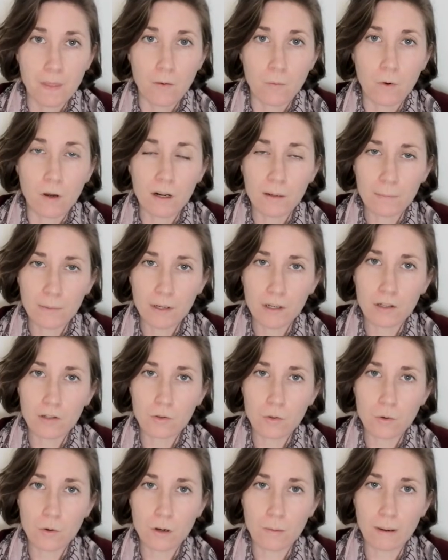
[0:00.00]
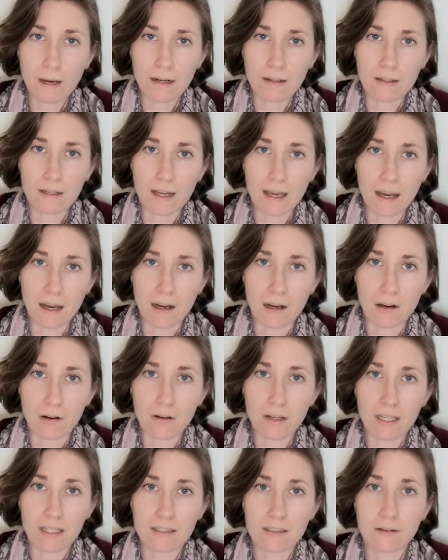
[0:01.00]
What I'm going to talk about
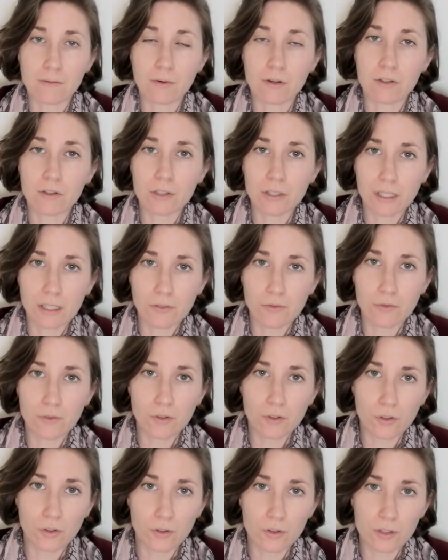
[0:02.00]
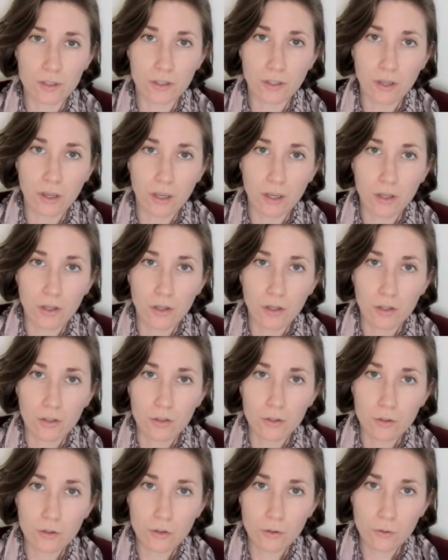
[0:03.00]
now is I want to introduce
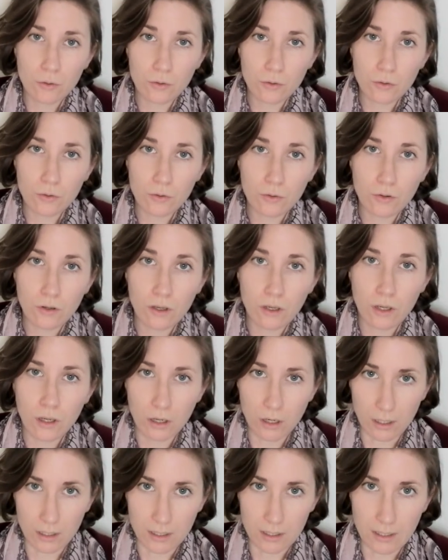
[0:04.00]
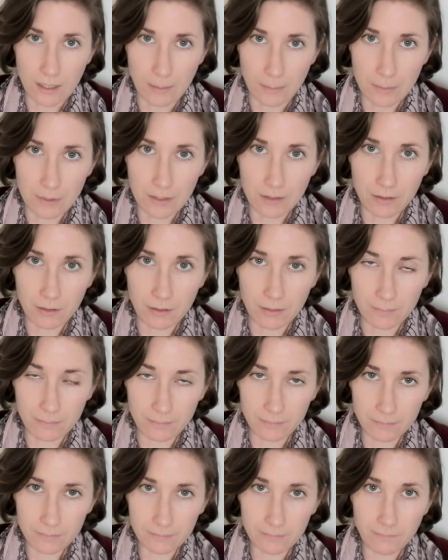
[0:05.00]
two concepts,
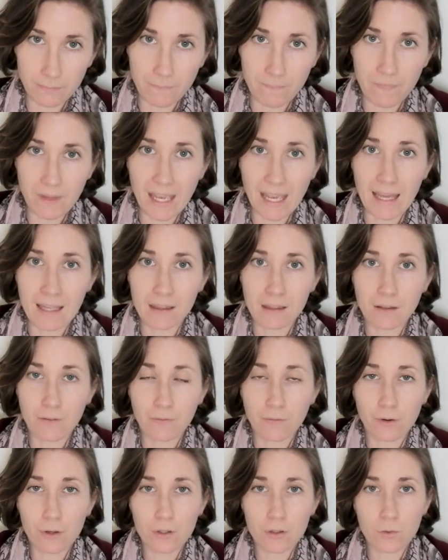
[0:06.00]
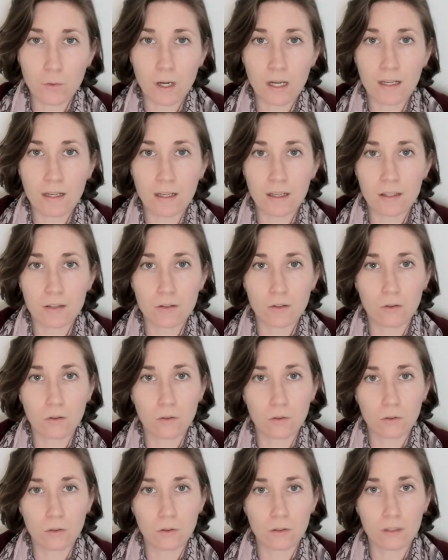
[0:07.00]
and the first one is
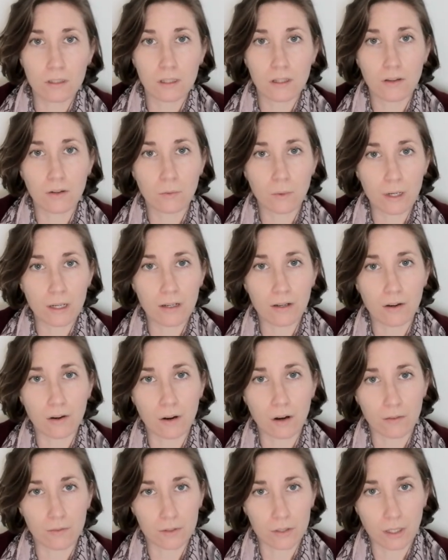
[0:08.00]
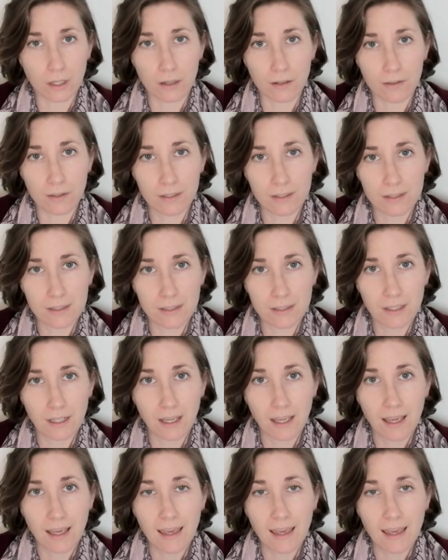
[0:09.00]
called the window of tolerance